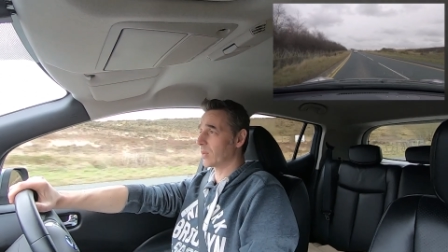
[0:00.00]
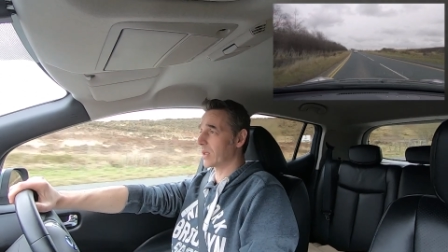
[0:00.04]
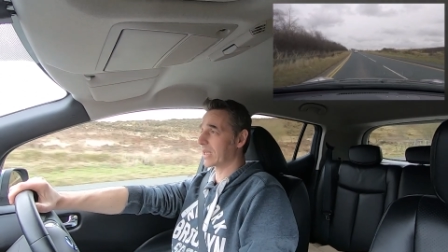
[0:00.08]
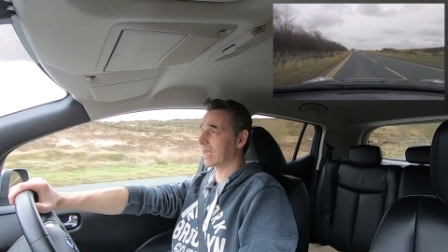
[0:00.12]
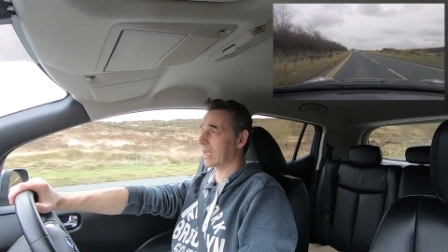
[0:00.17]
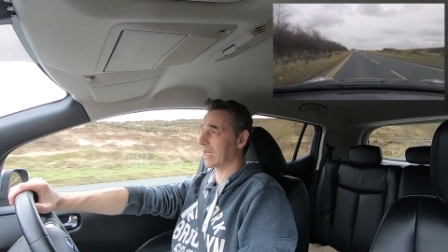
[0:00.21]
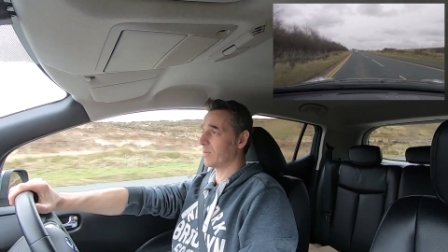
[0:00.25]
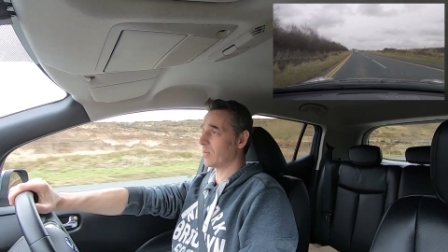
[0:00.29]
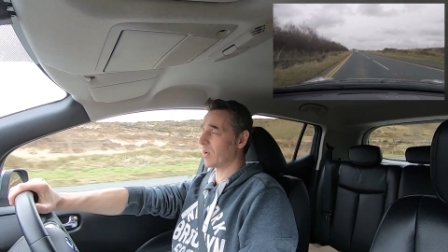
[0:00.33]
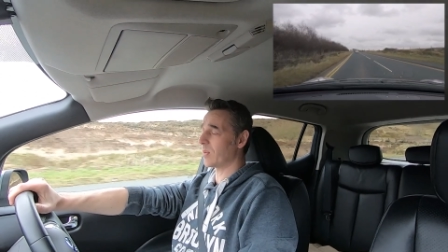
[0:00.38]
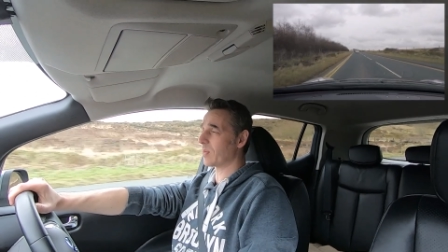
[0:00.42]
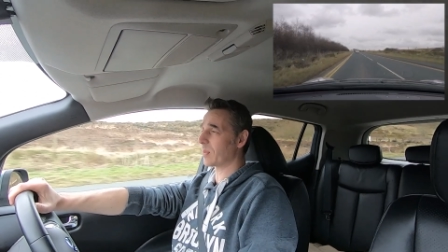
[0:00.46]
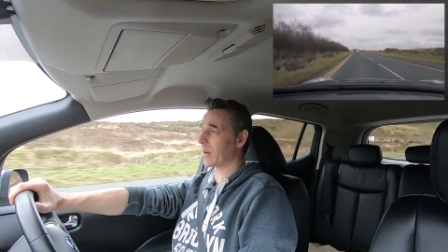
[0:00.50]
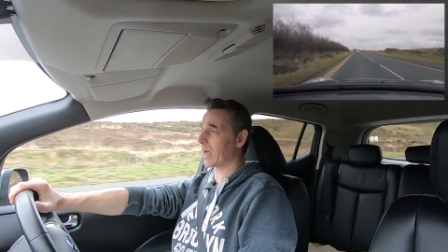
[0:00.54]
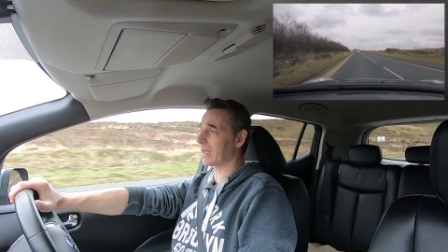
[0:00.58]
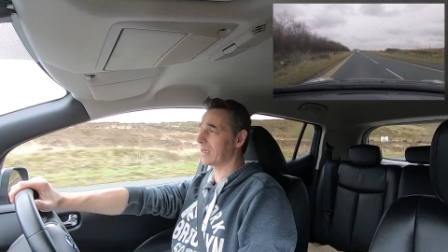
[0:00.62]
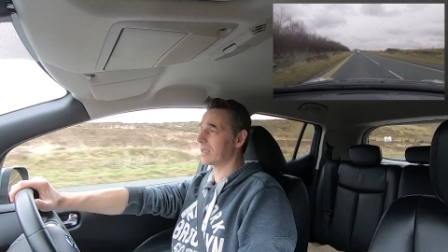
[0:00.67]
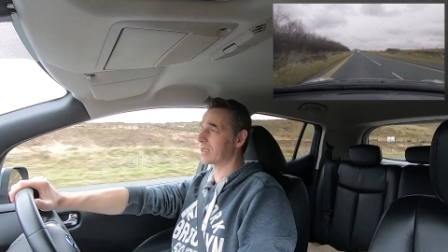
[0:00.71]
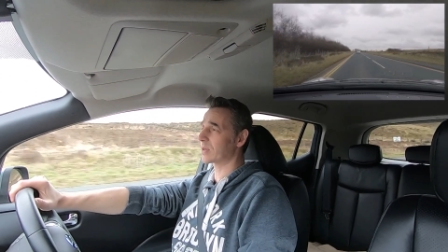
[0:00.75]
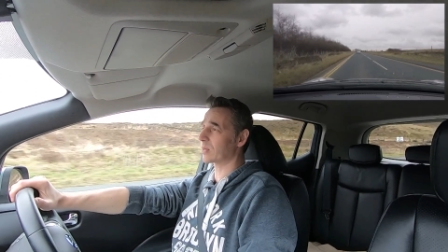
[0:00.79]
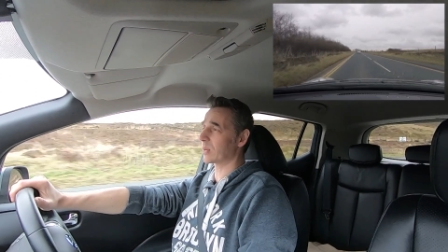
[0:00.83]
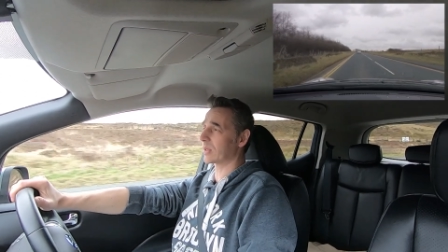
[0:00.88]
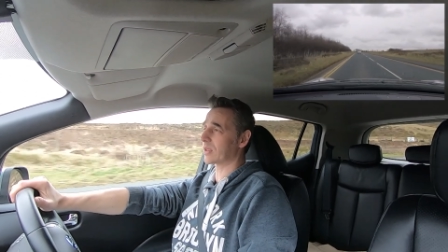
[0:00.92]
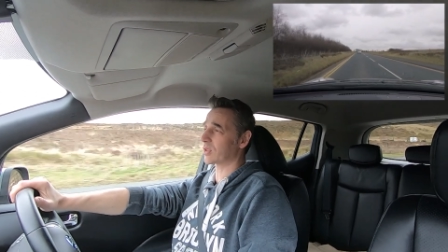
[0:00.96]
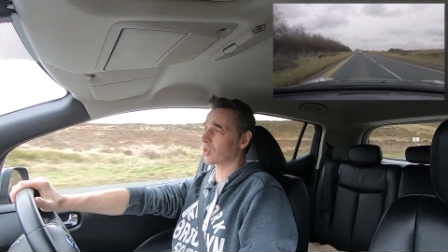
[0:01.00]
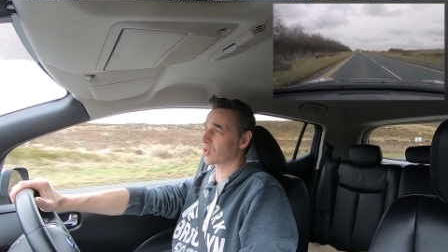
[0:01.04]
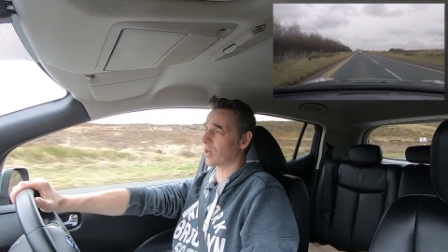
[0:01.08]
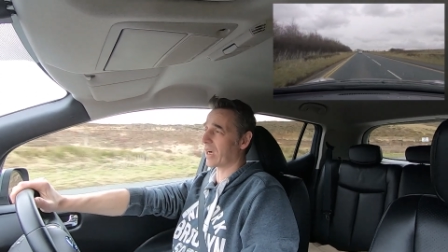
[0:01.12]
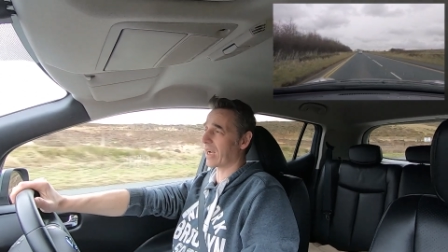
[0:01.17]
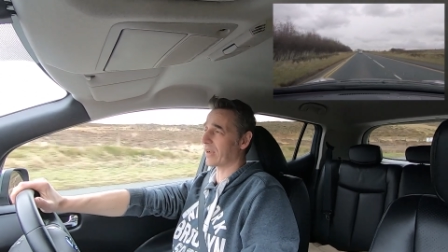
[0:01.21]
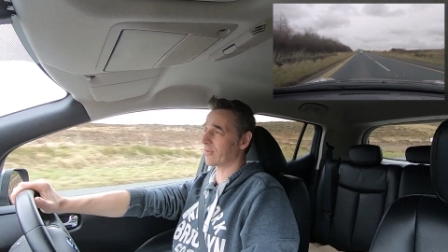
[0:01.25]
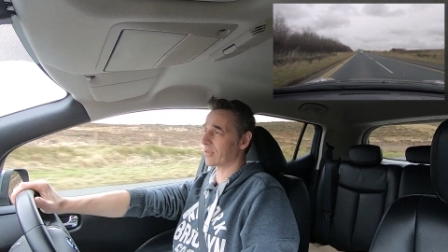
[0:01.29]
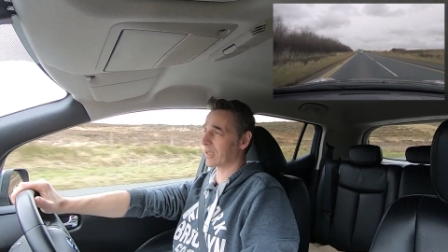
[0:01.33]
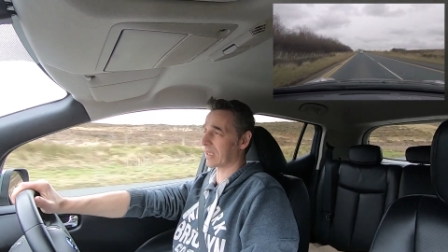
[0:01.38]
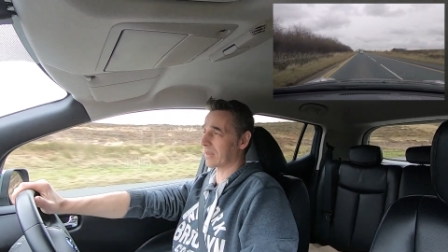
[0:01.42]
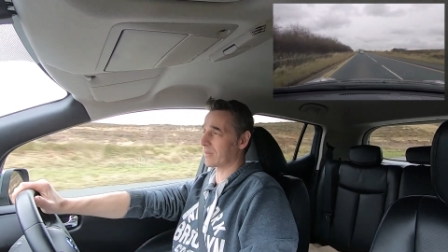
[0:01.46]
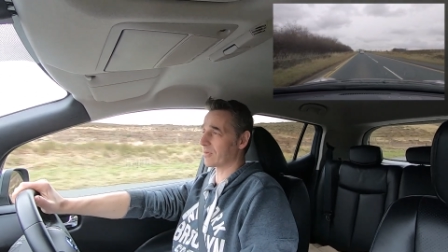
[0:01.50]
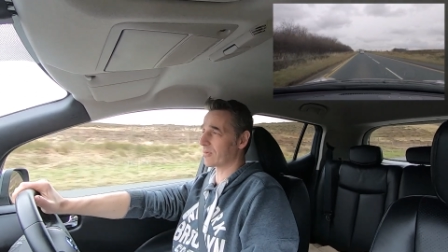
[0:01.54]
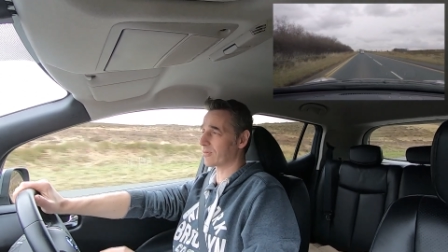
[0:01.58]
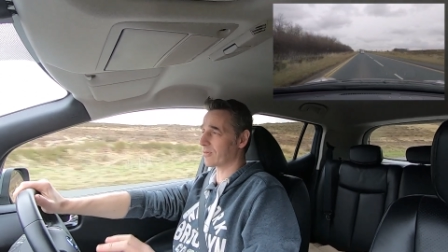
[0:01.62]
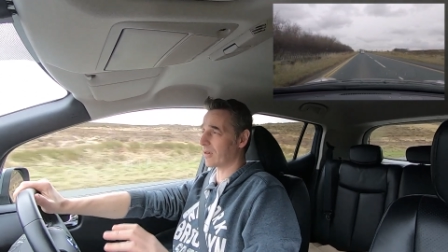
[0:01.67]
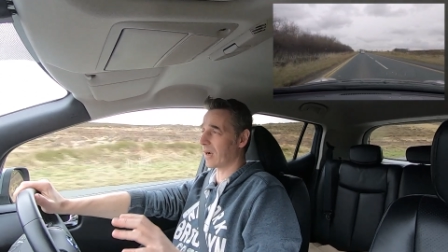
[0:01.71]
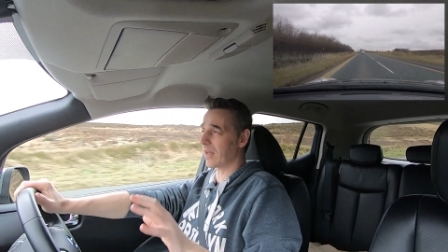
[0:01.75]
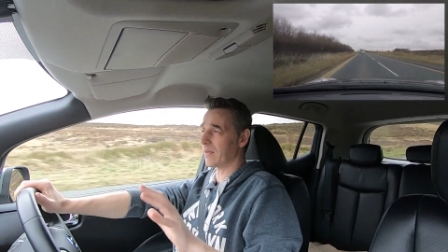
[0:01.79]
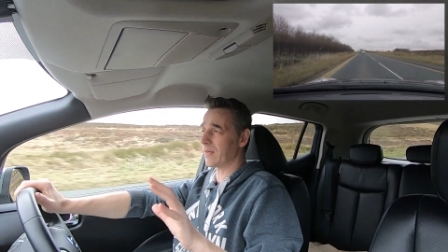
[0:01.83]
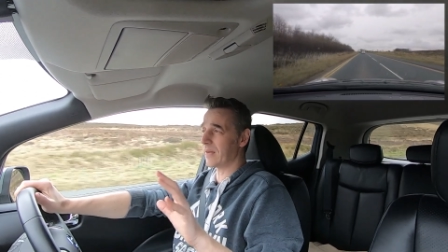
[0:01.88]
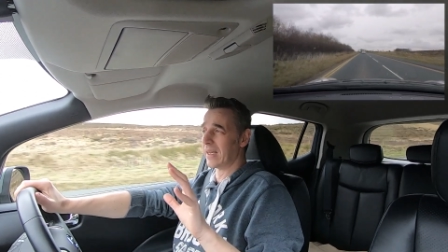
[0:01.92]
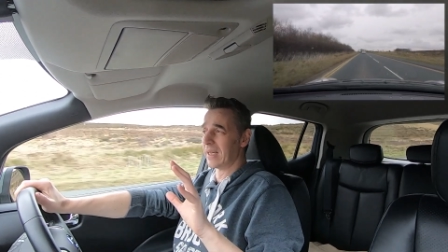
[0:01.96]
we're keeping pace with the traffic in
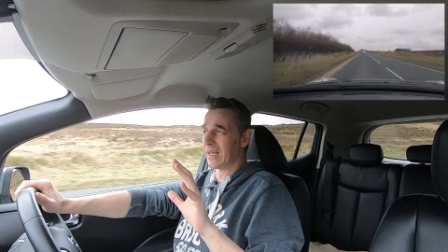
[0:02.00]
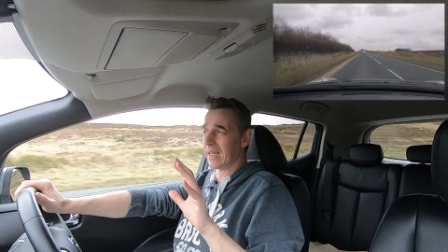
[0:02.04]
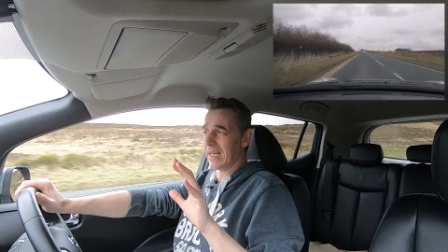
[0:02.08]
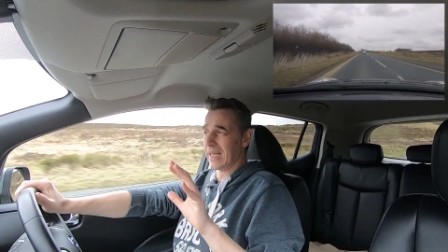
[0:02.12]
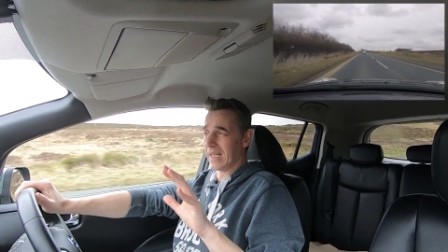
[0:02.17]
front.